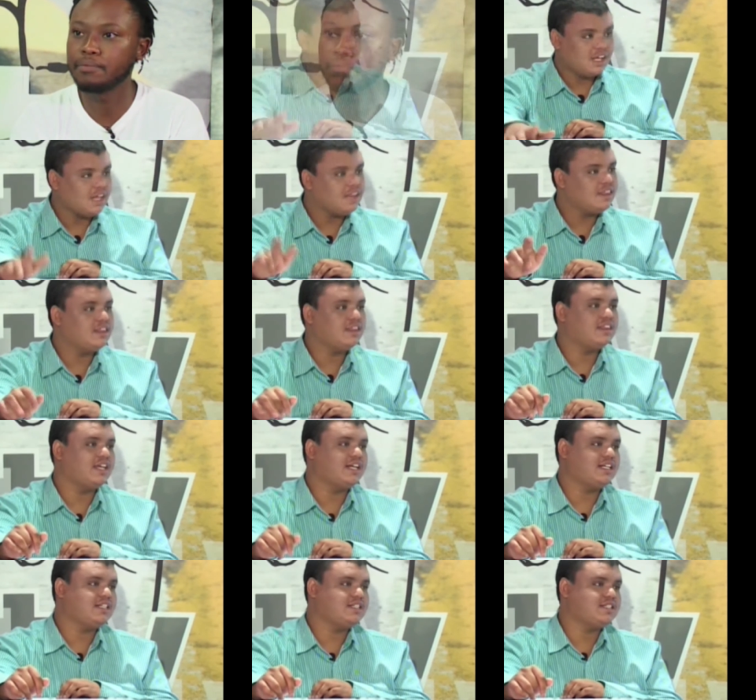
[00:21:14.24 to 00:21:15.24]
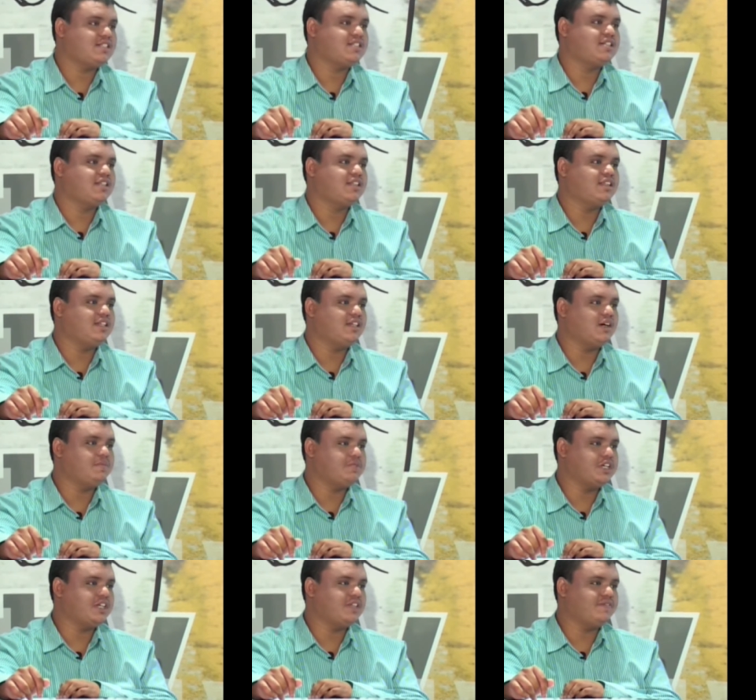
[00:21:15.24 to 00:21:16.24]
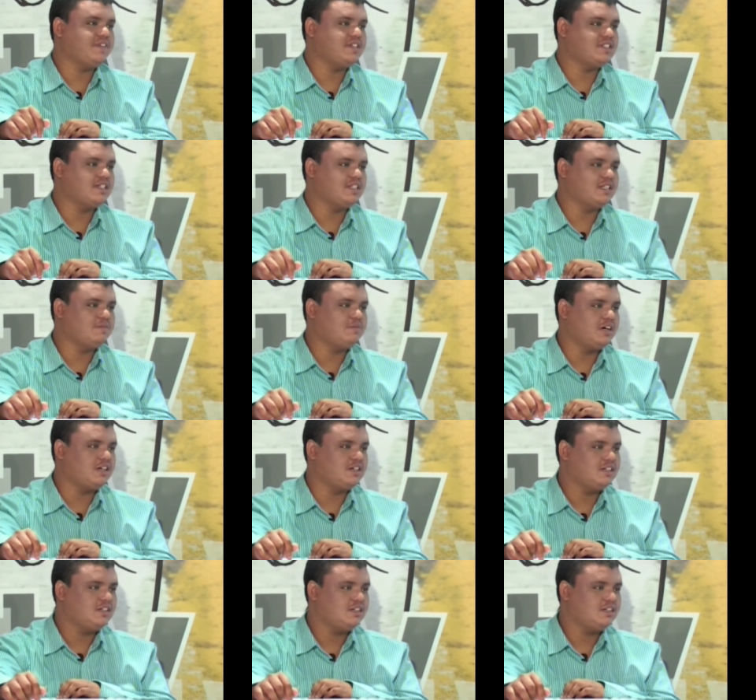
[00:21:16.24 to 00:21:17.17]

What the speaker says: And that is the objective, isn't it, Mark?